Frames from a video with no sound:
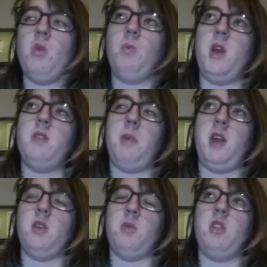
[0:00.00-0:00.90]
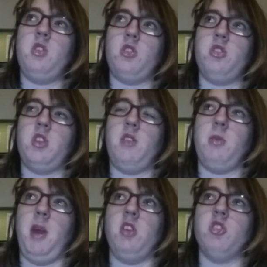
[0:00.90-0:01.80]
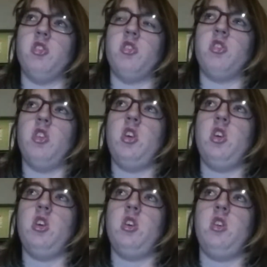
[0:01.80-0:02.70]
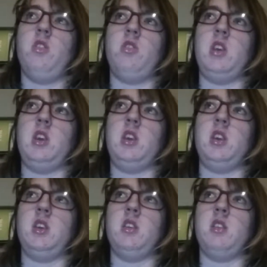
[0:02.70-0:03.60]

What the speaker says: when the doctors give the patients the